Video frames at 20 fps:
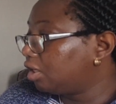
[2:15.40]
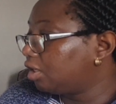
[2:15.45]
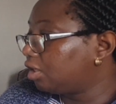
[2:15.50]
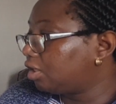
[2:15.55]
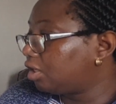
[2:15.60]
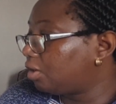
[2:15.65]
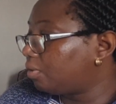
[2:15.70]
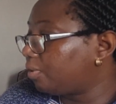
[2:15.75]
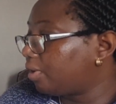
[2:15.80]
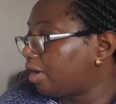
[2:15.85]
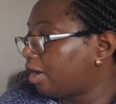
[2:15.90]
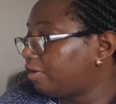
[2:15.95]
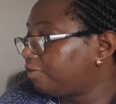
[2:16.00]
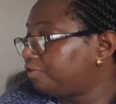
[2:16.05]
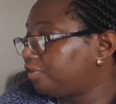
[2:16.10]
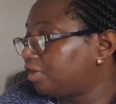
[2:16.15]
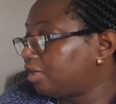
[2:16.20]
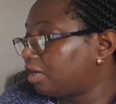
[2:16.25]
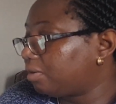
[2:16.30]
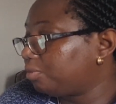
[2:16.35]
Then we have
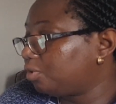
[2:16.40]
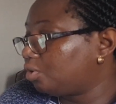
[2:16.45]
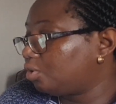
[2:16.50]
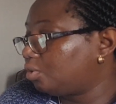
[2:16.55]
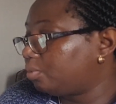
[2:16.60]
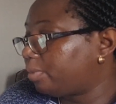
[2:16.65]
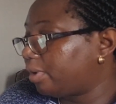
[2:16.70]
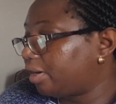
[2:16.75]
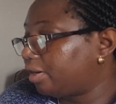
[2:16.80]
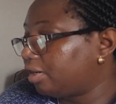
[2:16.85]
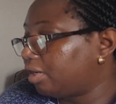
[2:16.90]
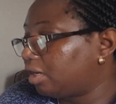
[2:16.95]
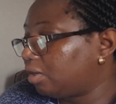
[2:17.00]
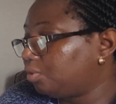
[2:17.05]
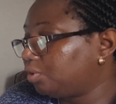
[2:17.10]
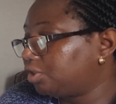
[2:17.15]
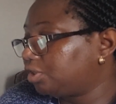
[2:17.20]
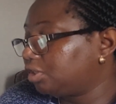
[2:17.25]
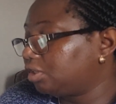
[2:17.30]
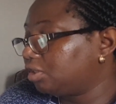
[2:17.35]
the chemical barrier,
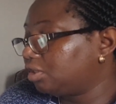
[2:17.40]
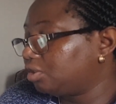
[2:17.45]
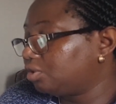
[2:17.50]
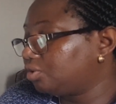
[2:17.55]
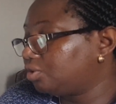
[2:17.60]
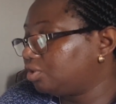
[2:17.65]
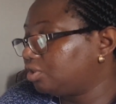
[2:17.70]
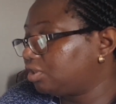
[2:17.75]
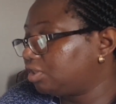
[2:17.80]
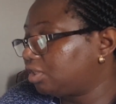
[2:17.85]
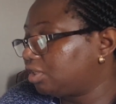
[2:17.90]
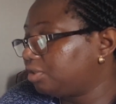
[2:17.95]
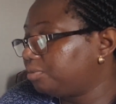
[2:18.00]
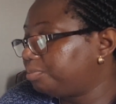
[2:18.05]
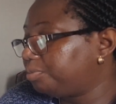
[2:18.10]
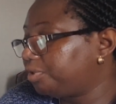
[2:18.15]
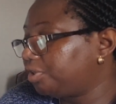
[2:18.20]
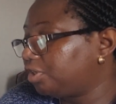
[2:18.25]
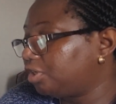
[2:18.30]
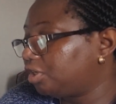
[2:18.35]
which includes the skin
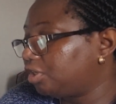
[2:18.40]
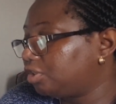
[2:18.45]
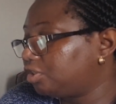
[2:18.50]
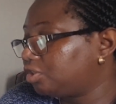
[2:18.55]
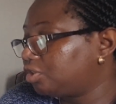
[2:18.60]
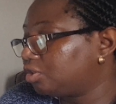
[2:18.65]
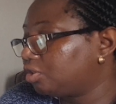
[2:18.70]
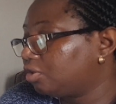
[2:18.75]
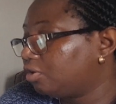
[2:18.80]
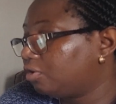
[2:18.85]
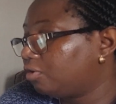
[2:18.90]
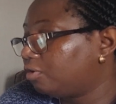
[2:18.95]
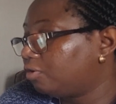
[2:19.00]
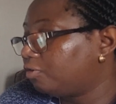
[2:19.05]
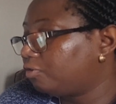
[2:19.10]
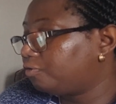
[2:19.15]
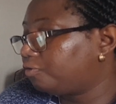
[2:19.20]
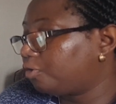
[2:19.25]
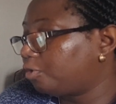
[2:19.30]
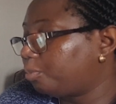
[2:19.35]
pH
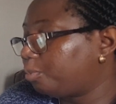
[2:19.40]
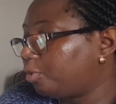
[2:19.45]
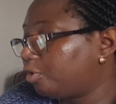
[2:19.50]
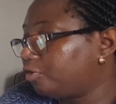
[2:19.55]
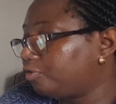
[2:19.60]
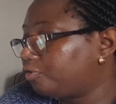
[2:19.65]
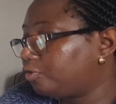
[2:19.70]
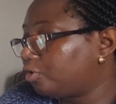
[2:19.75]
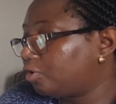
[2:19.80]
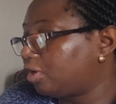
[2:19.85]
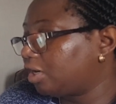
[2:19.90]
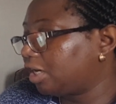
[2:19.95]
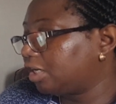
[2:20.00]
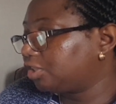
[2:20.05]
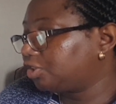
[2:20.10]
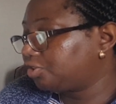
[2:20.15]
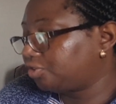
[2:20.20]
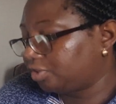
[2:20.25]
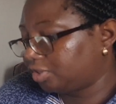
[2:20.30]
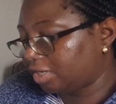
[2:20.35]
4.4,
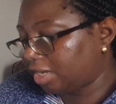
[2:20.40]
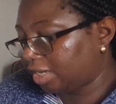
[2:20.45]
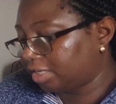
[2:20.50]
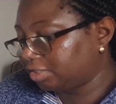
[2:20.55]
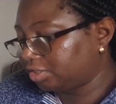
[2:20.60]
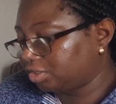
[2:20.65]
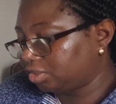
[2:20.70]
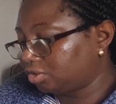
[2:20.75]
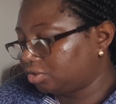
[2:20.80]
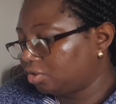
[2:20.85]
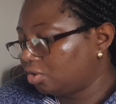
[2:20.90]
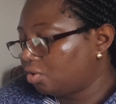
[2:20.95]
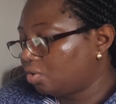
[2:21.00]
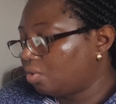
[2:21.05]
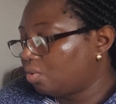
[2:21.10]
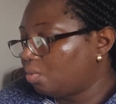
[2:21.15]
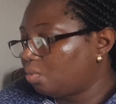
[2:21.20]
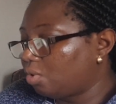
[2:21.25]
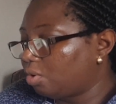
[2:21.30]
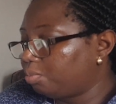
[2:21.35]
gastric acid
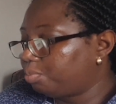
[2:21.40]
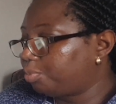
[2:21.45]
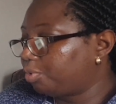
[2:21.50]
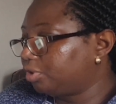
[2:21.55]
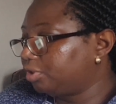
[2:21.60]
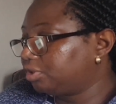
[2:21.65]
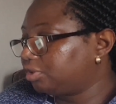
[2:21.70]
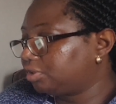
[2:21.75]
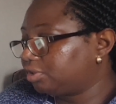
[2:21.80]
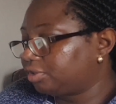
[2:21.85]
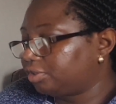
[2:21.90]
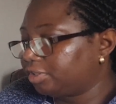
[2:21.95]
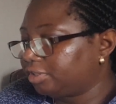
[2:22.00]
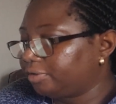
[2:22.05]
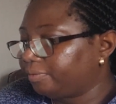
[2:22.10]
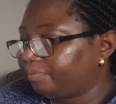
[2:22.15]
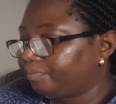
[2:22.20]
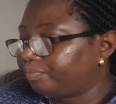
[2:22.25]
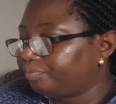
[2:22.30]
1.3.